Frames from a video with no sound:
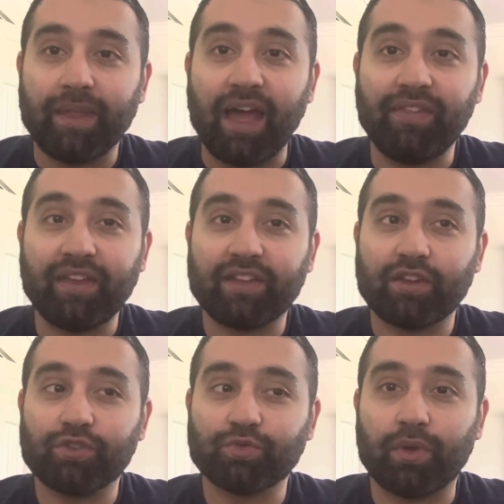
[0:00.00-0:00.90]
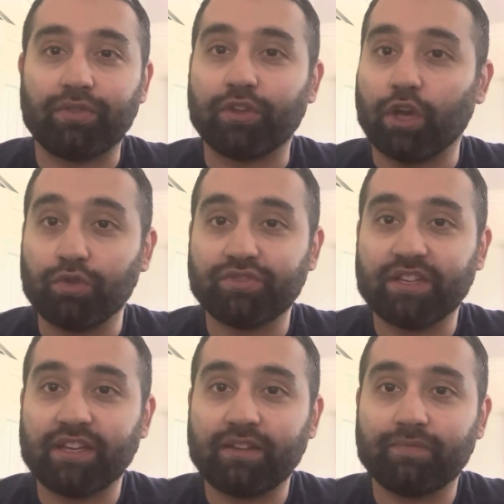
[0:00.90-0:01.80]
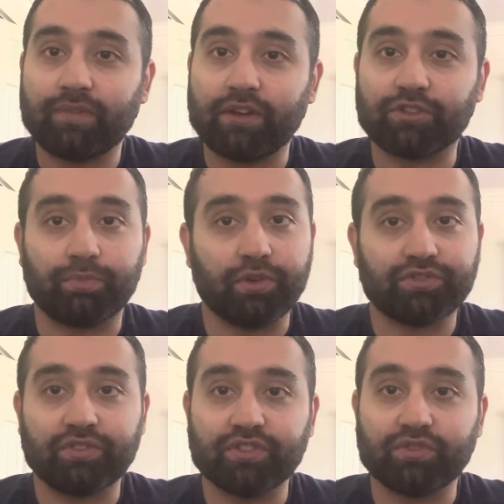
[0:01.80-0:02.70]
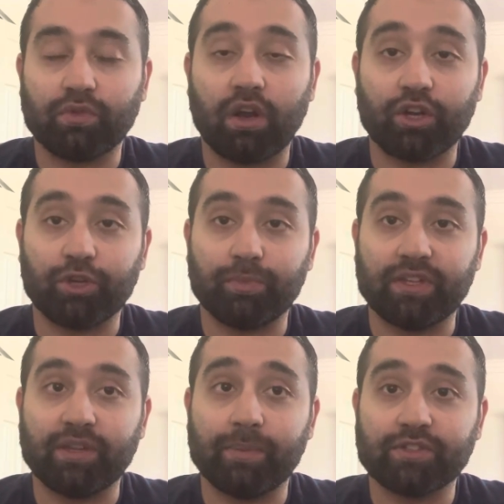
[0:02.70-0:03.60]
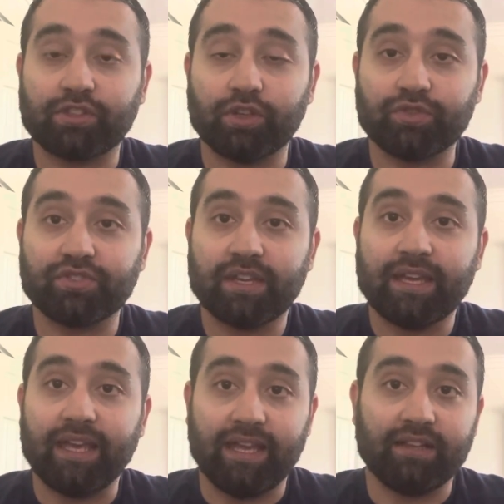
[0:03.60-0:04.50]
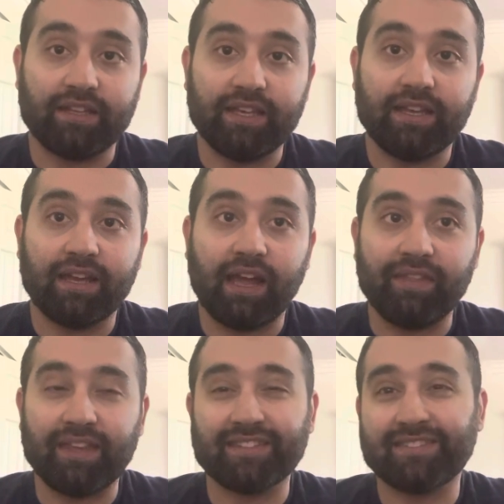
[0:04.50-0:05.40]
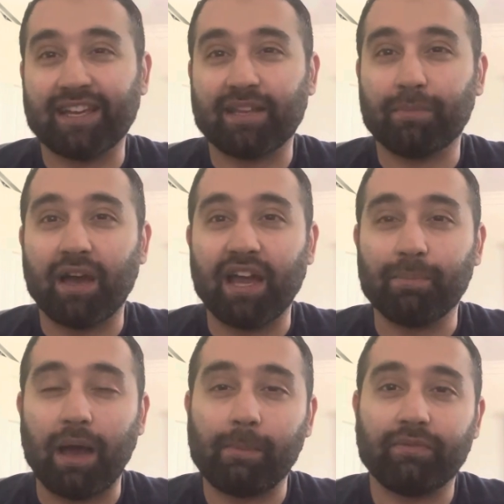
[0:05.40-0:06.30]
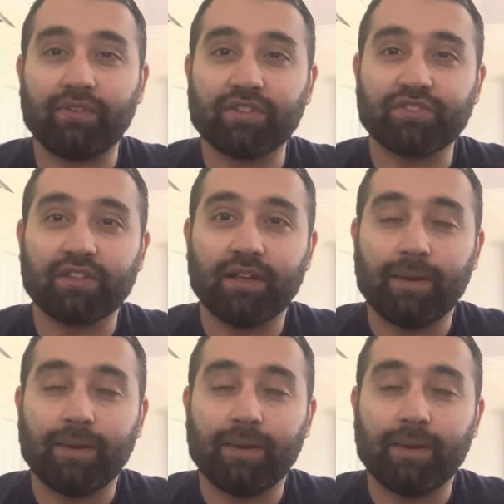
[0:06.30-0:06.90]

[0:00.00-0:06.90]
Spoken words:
I think it goes with the coaching. Eric Spoelstra is arguably the best coach in the league. I think he's second behind Popovich.